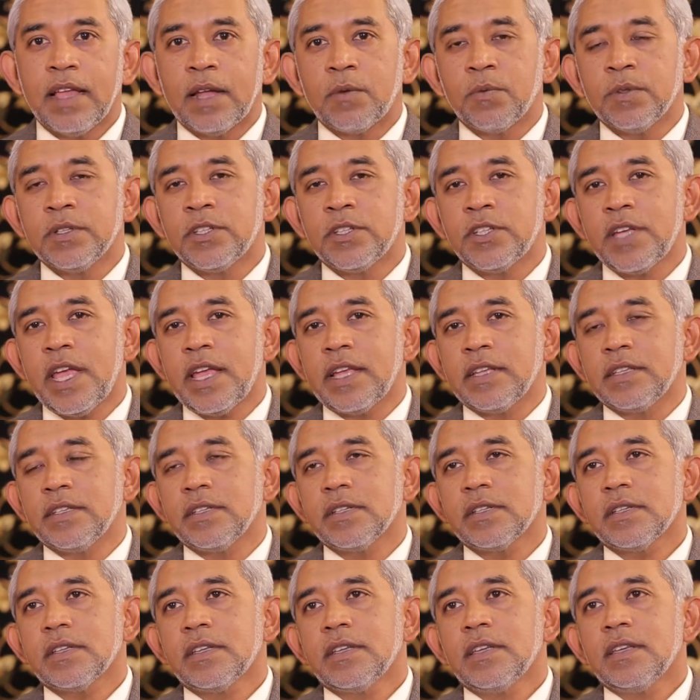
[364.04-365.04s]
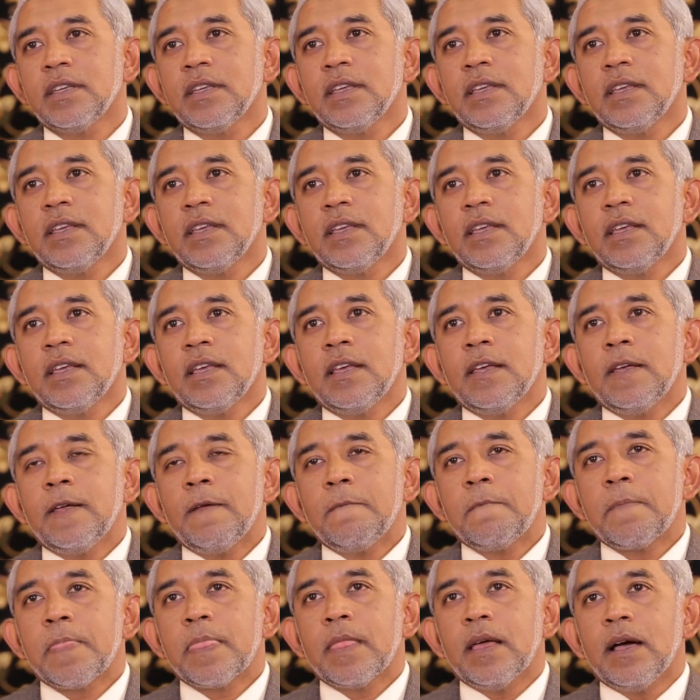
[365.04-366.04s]
that will change.
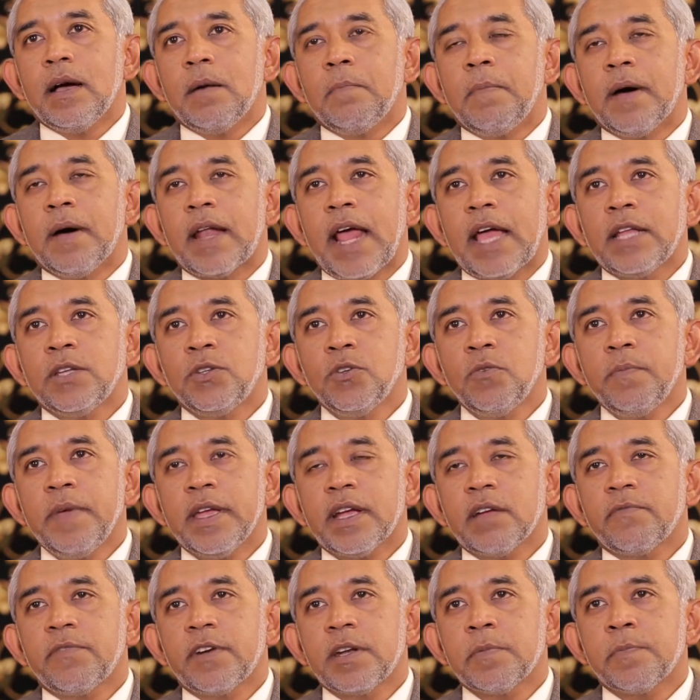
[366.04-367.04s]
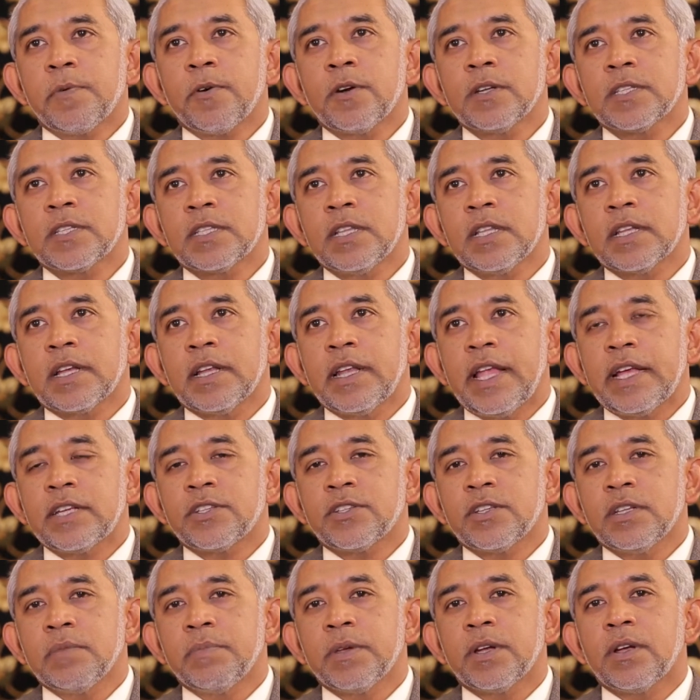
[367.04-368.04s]
But I do make a very personal
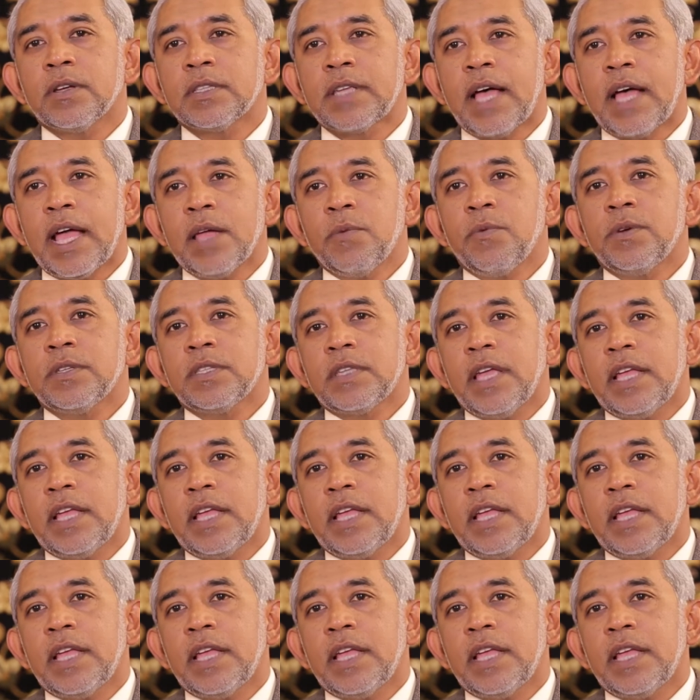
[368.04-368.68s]
connection because I was